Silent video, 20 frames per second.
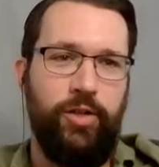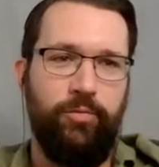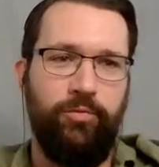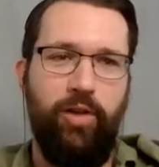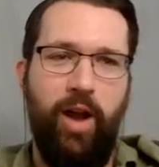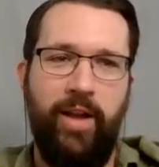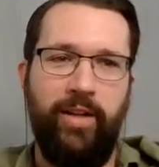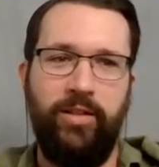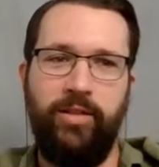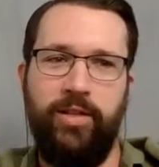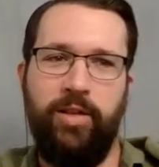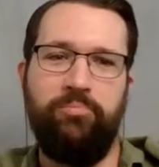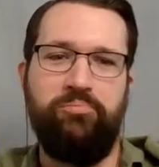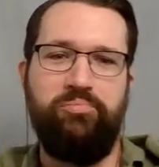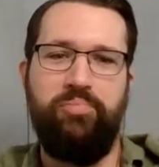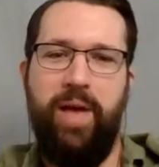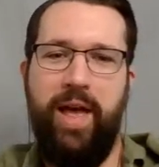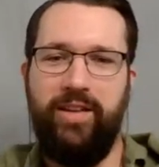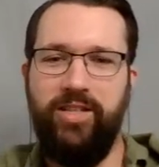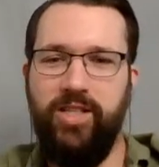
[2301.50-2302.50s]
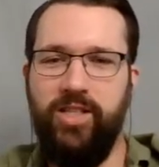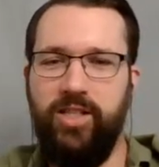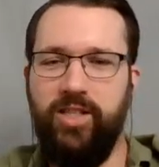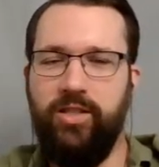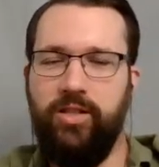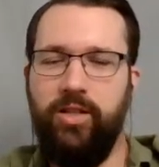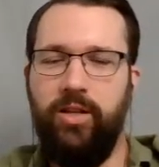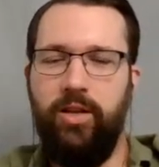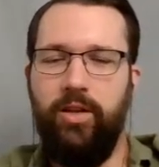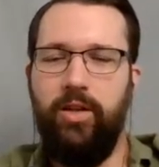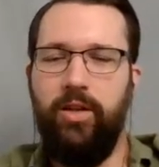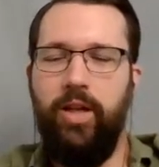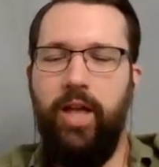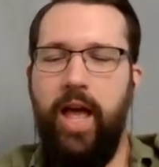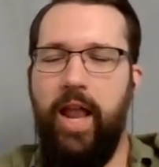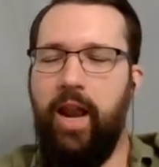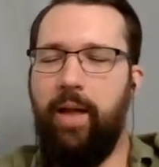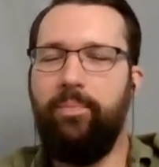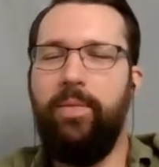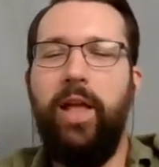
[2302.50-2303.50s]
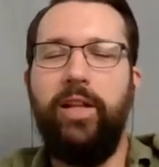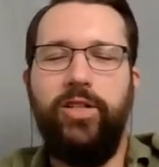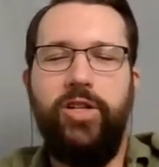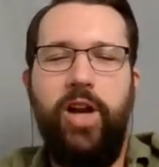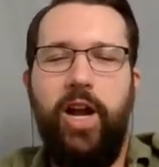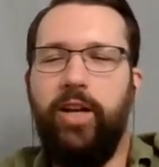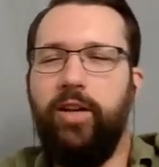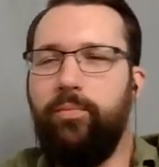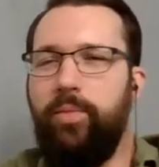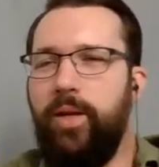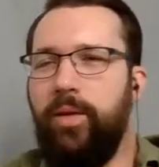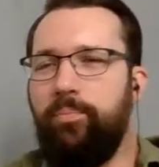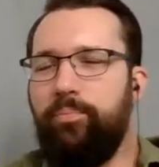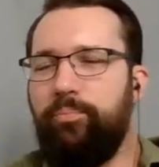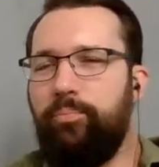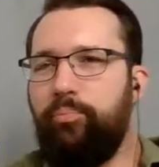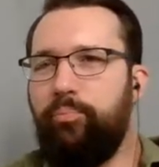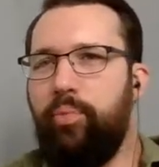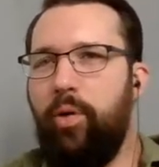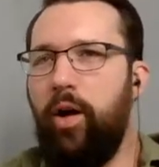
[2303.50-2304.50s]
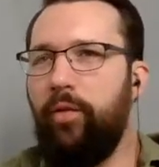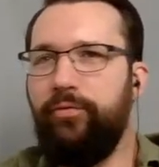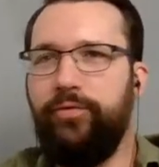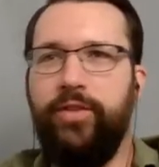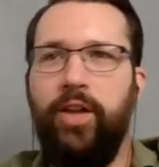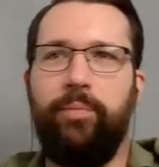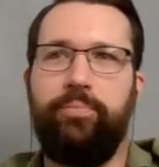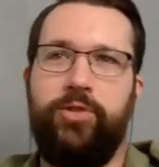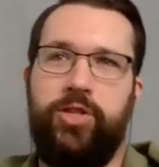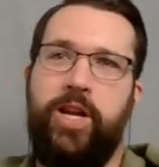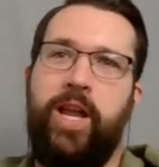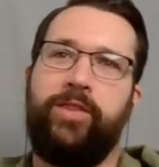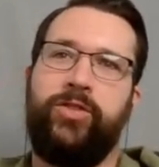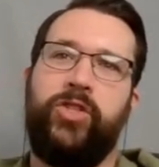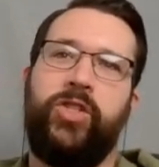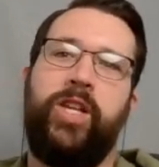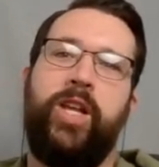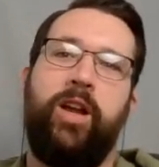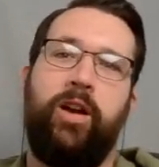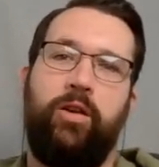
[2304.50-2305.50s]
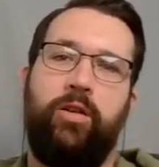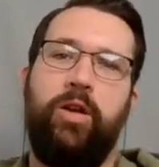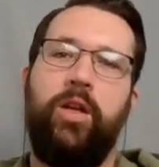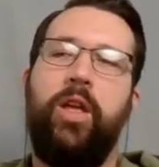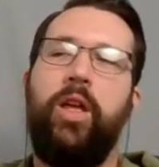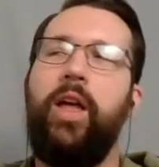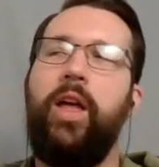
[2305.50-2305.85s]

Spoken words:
to write the best. And I'm not trying to be puffed up chest here.